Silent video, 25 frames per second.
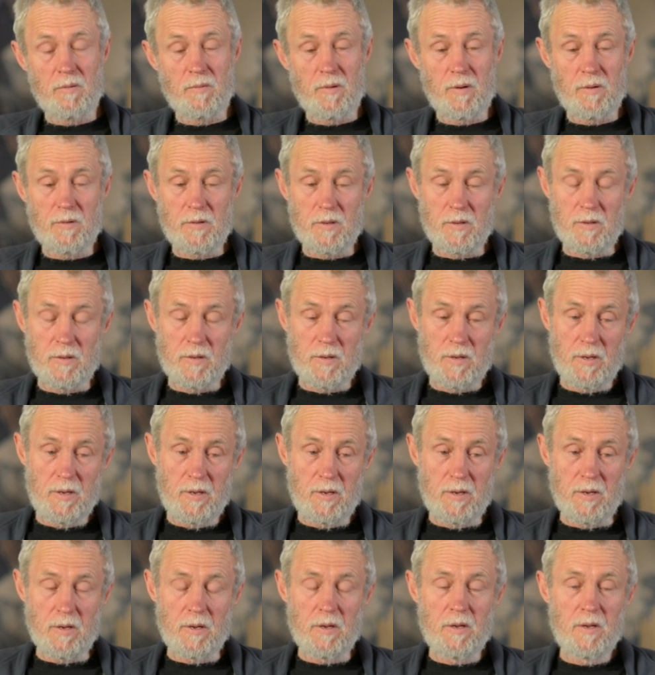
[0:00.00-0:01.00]
Whereas in
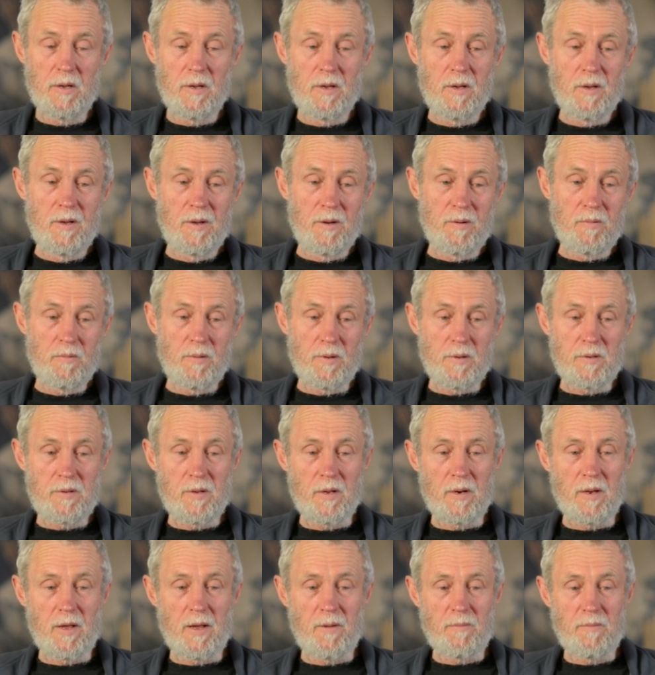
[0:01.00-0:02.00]
here, we
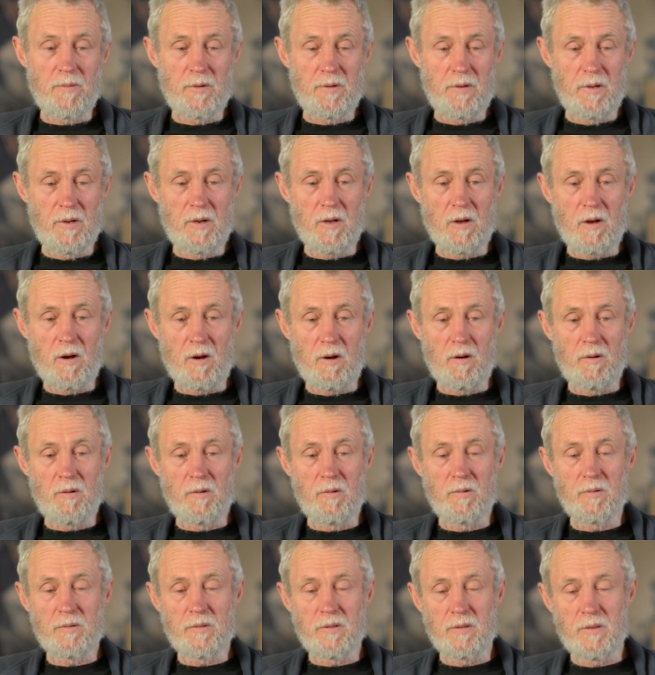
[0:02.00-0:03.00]
still have the digger
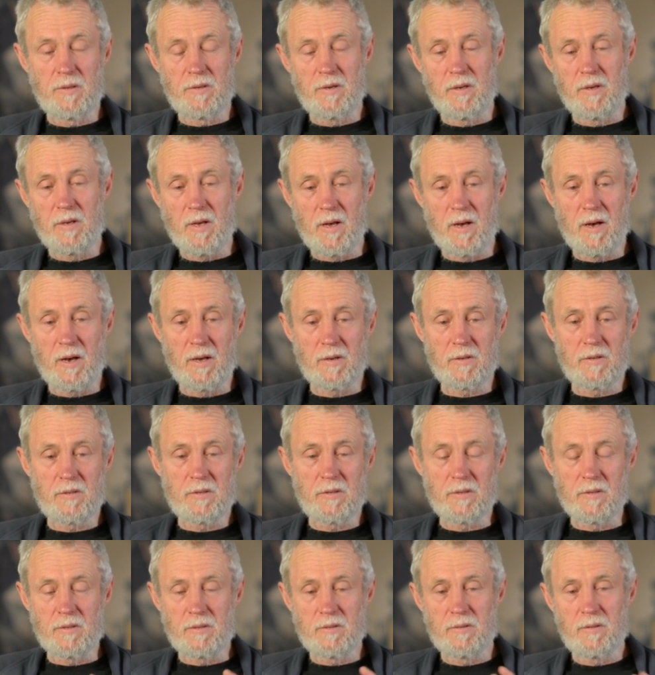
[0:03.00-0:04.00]
holes and the digger
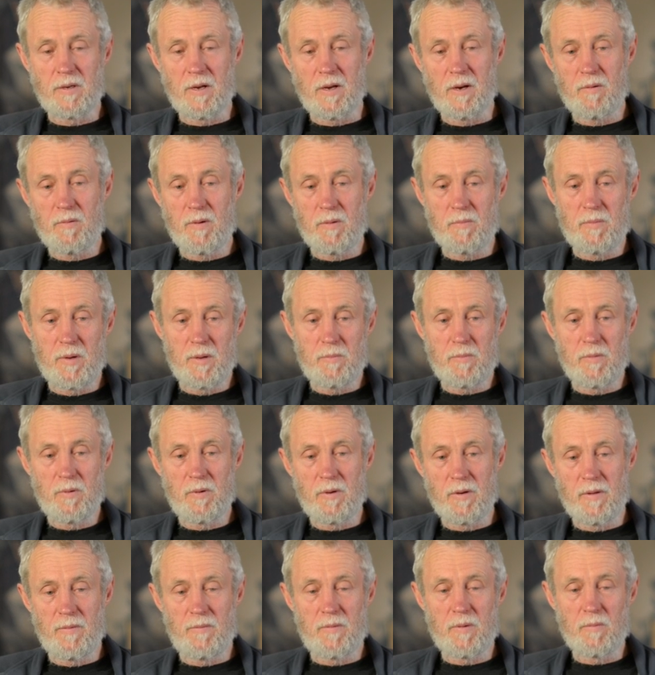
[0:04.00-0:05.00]
huts, and where
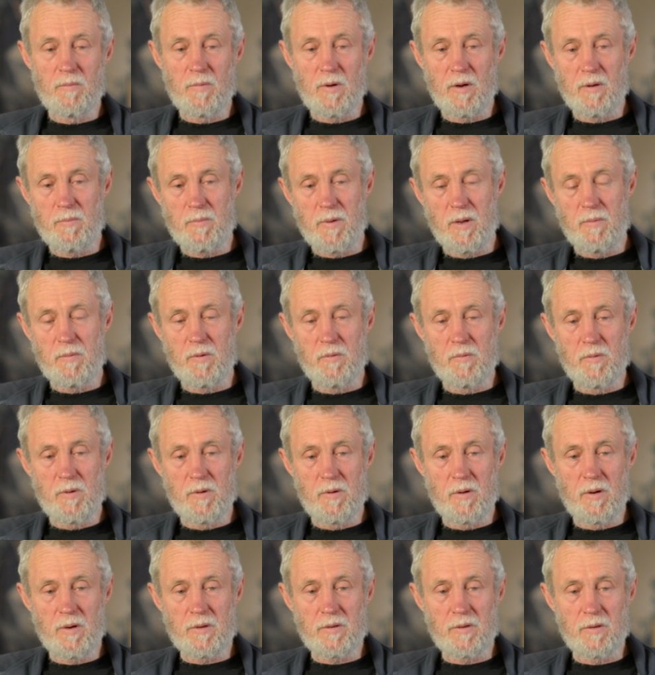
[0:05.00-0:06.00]
people lived and where people
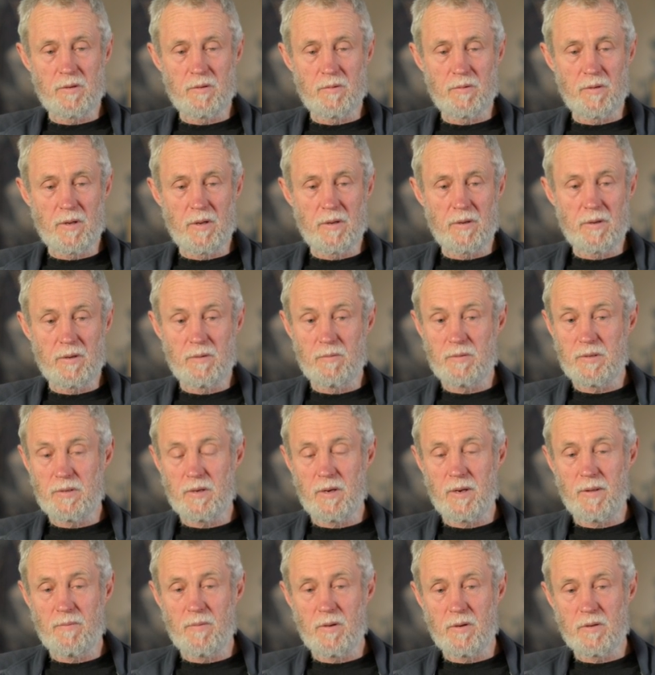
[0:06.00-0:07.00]
worked and all that. We
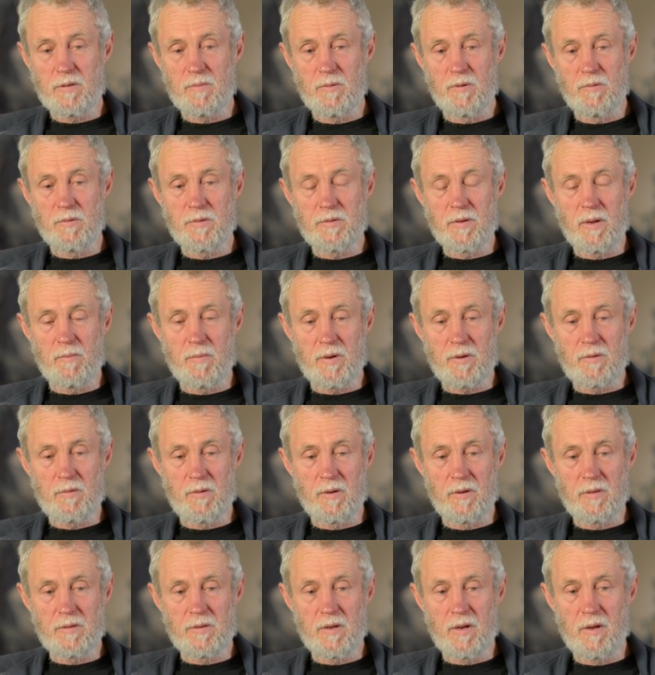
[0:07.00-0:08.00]
still have their small
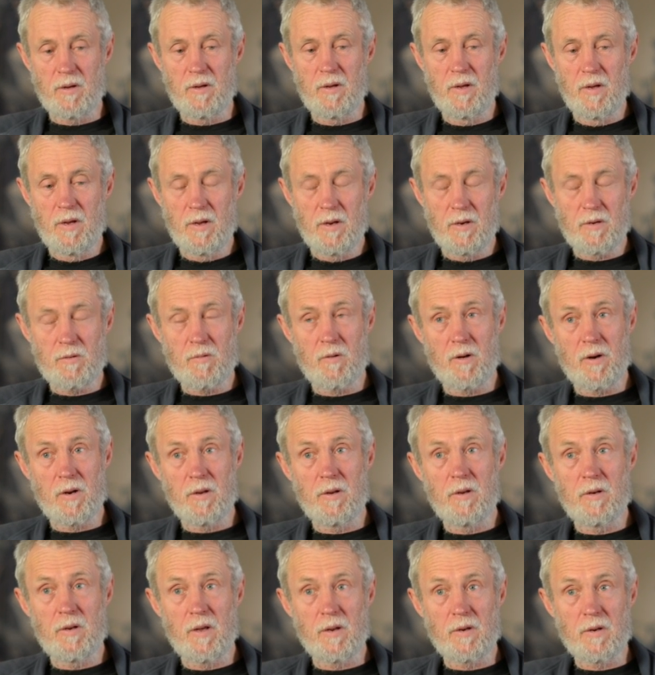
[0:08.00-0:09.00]
cemeteries, so it's quite a
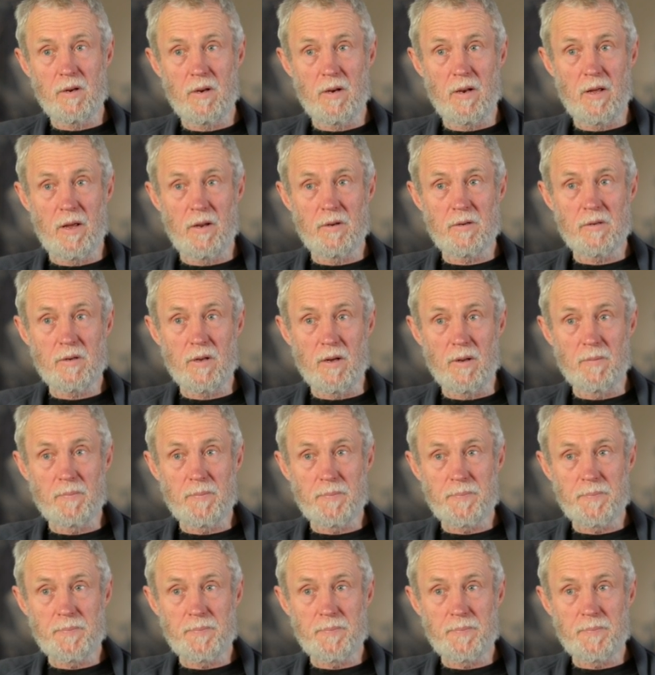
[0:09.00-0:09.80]
unique landscape.